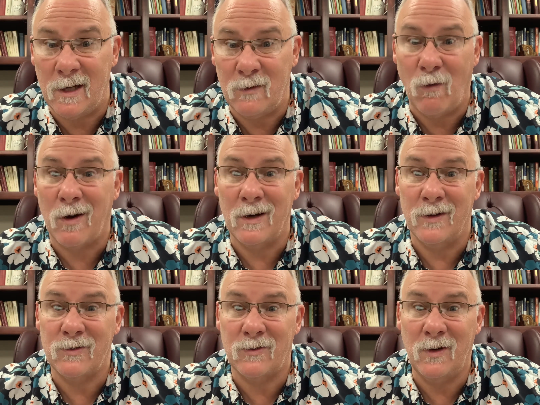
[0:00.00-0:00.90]
He's walking down the
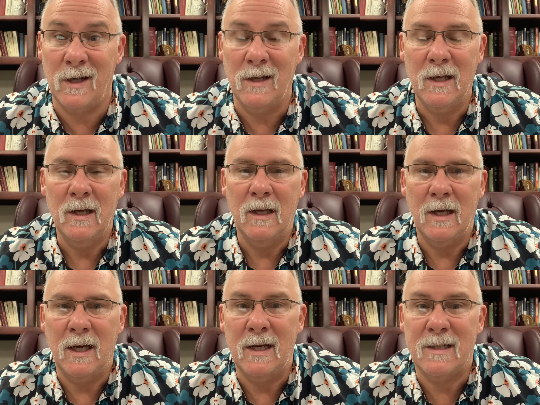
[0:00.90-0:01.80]
street,
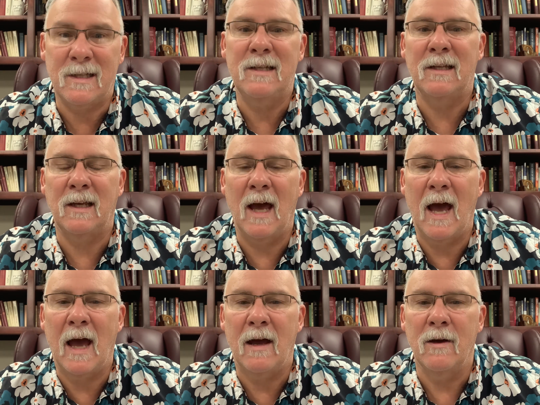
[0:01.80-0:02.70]
and he sees a
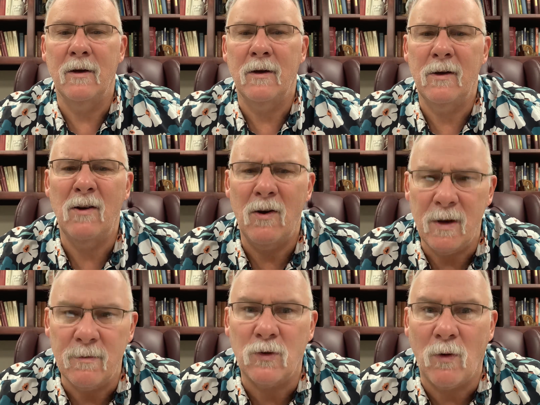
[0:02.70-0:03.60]
guy who owed
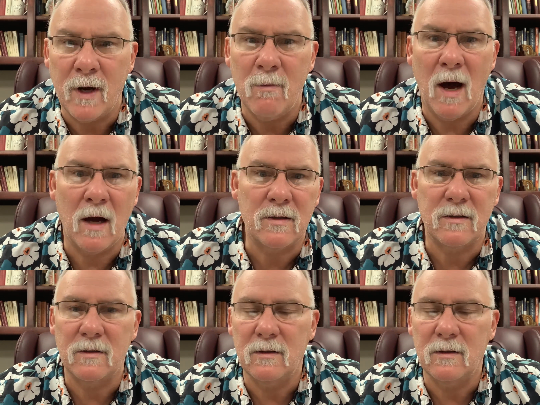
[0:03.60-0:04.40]
him $20.